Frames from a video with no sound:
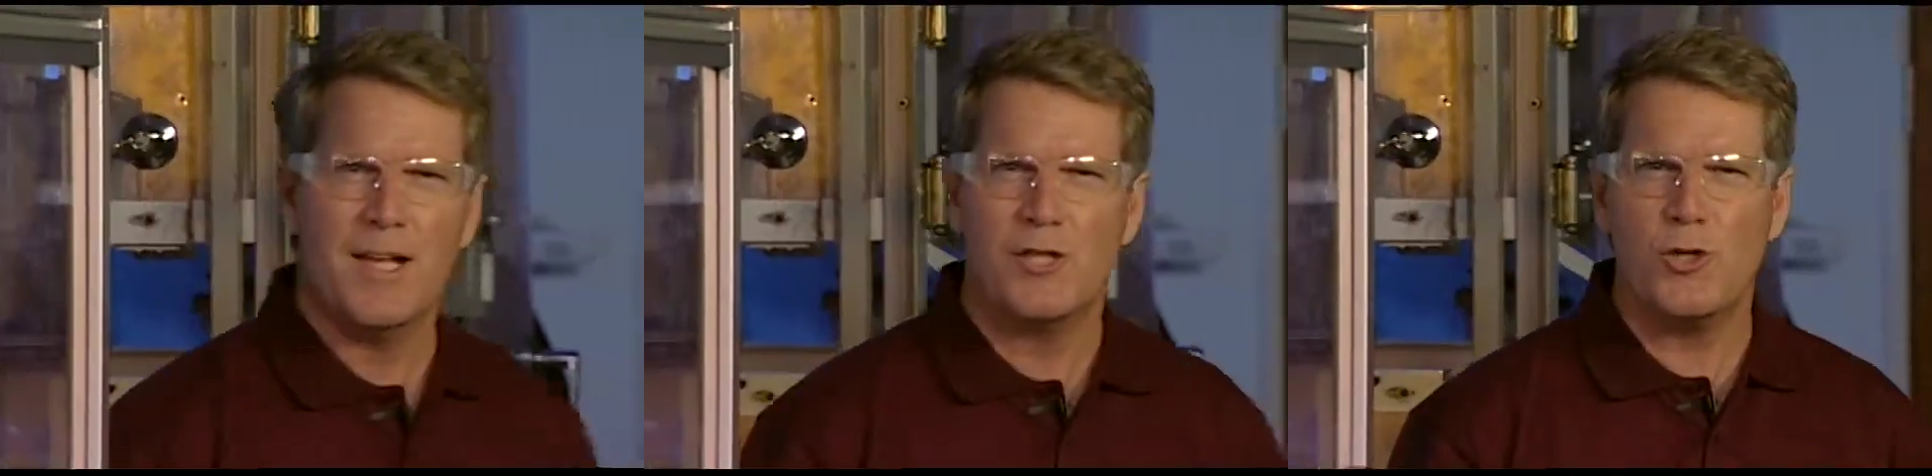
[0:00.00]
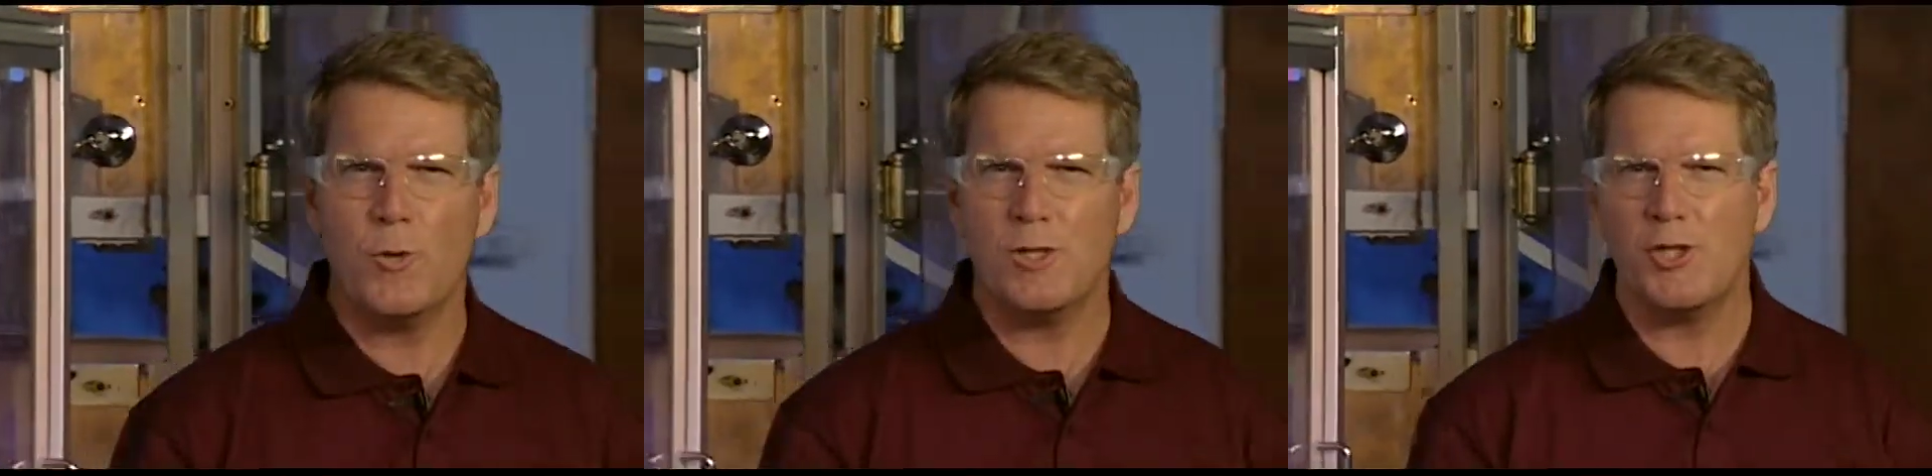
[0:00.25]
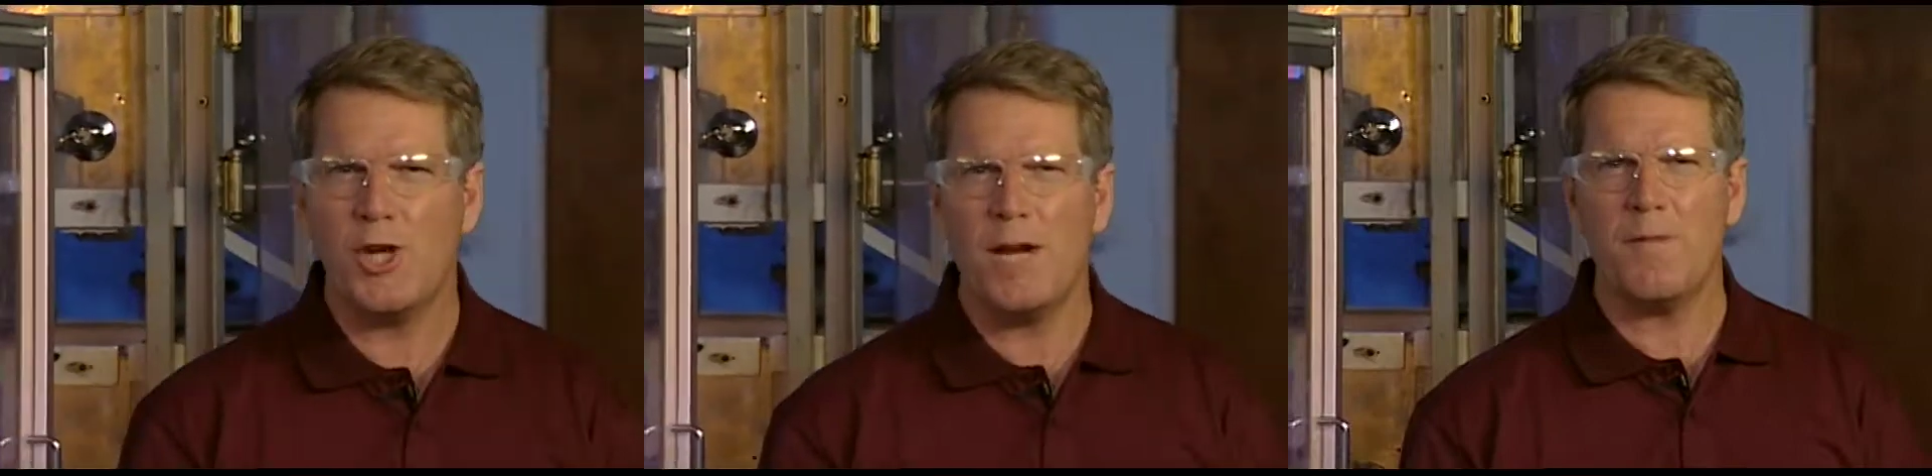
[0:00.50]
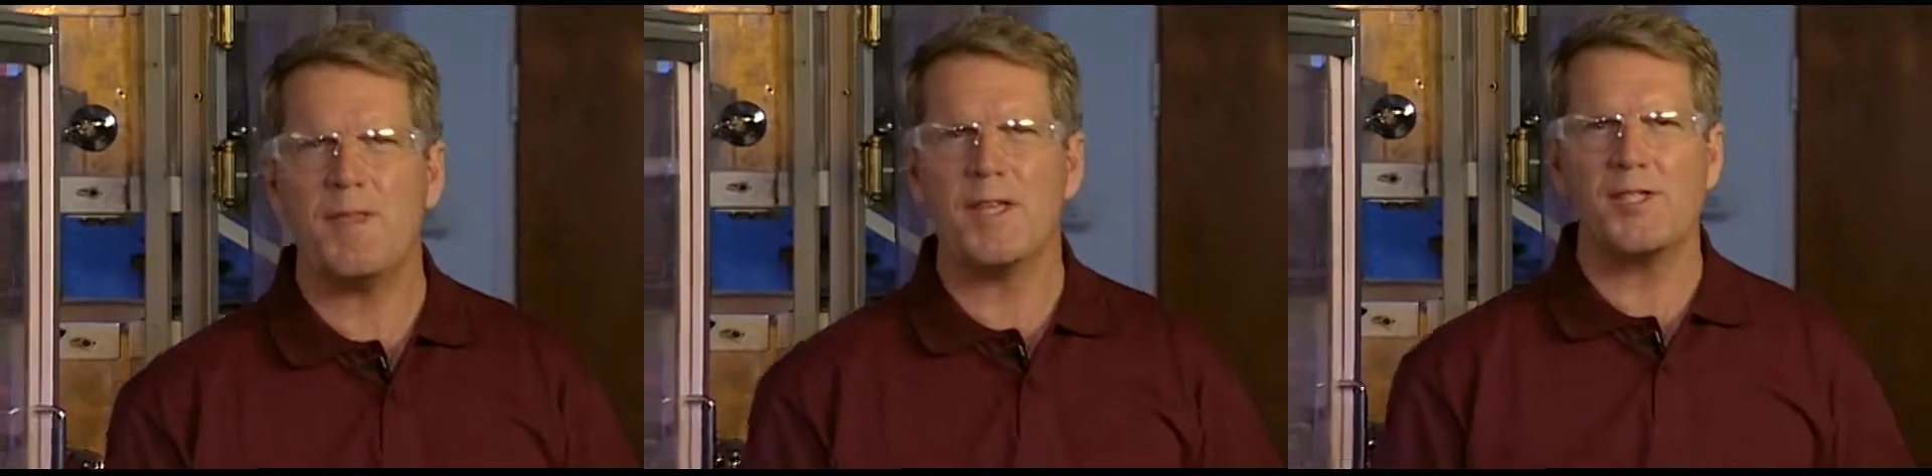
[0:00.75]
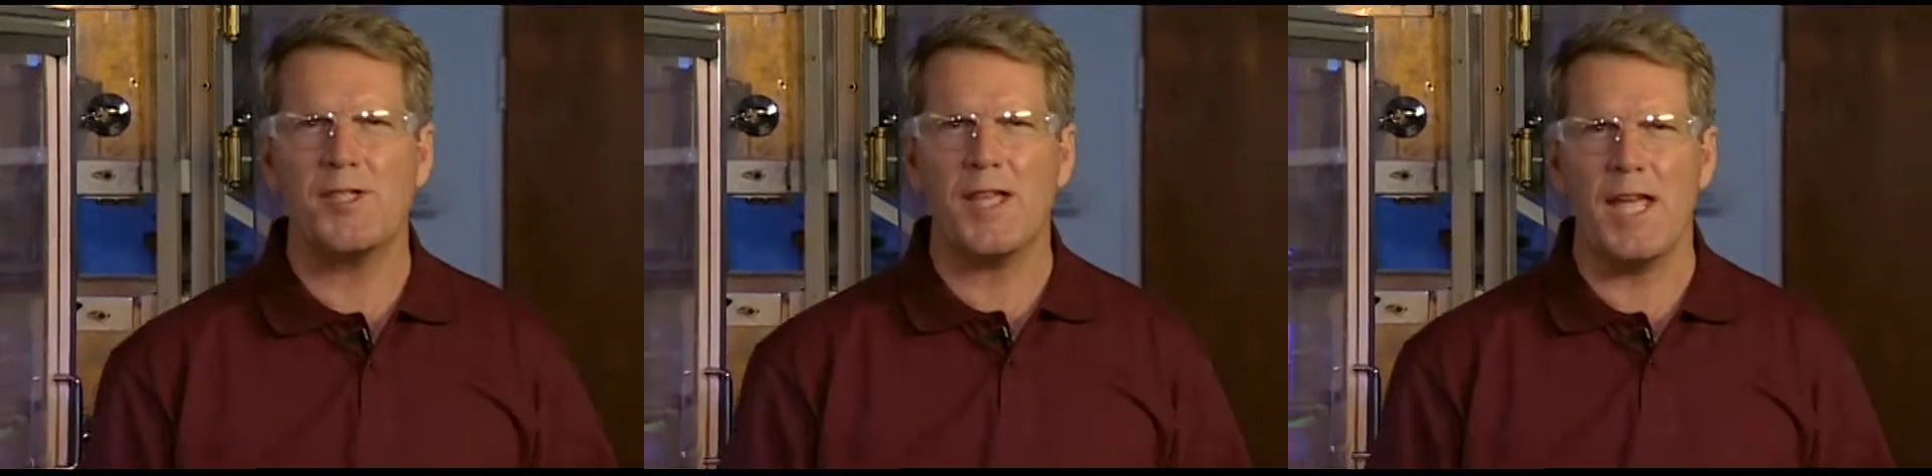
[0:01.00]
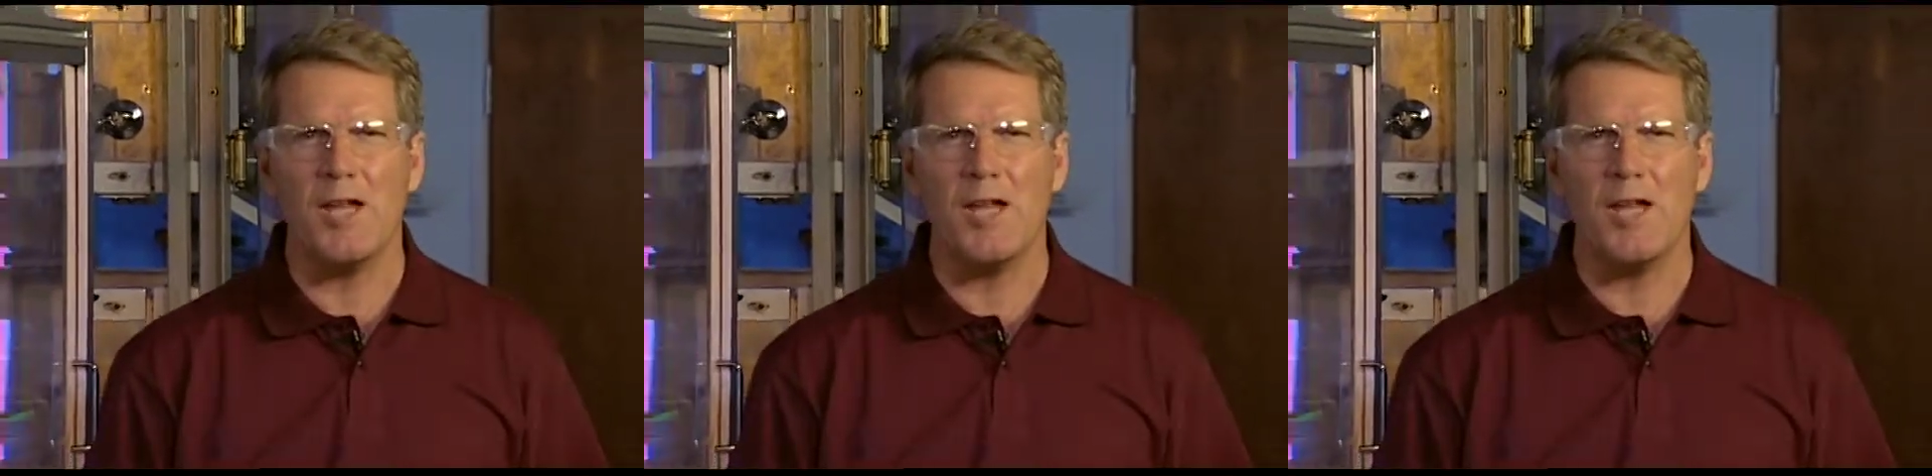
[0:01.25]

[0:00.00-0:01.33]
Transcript: To achieve this, the